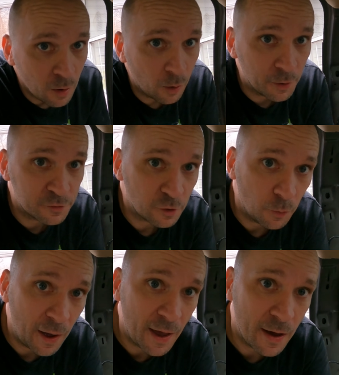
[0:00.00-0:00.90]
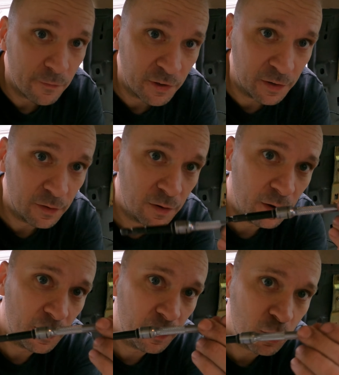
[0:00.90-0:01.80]
All right, so I have a
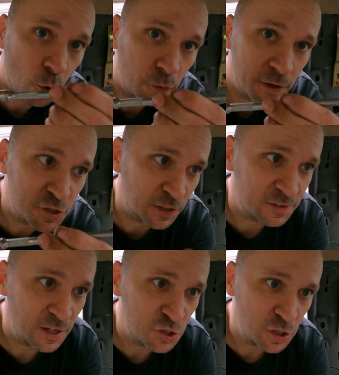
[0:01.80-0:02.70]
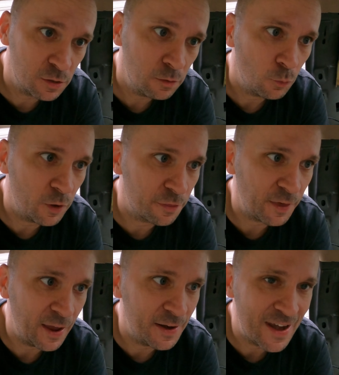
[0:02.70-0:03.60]
1/4 inch extension
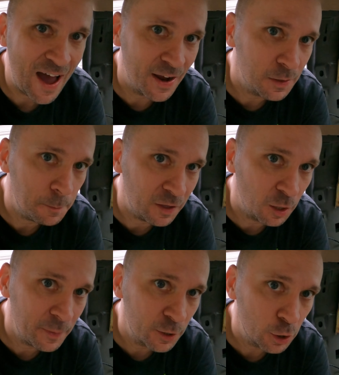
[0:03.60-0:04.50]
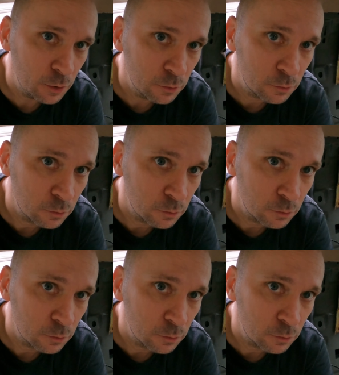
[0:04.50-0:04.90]
with a 9mm.